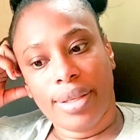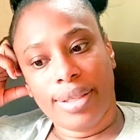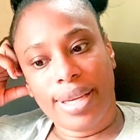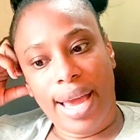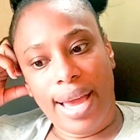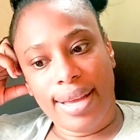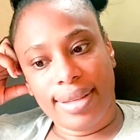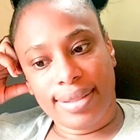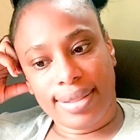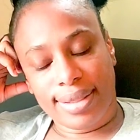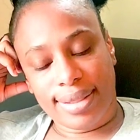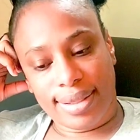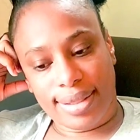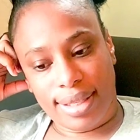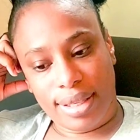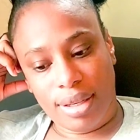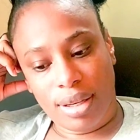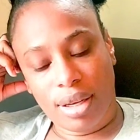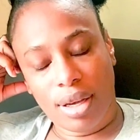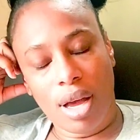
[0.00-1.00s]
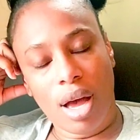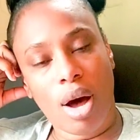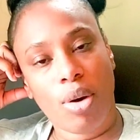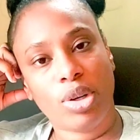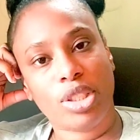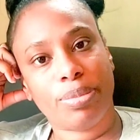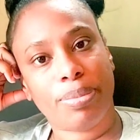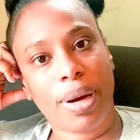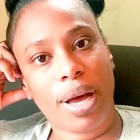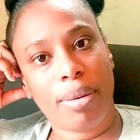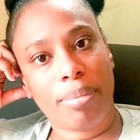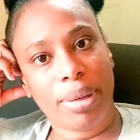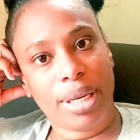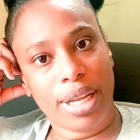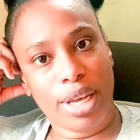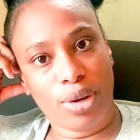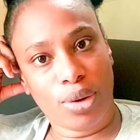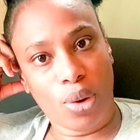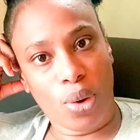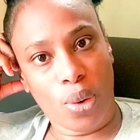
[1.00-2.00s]
yes, I wish part me
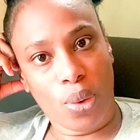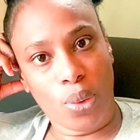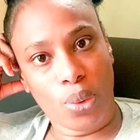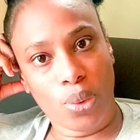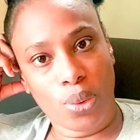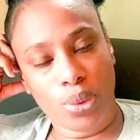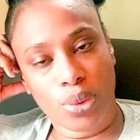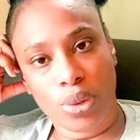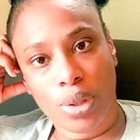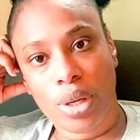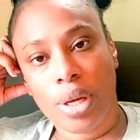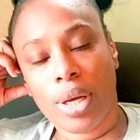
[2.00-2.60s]
there now.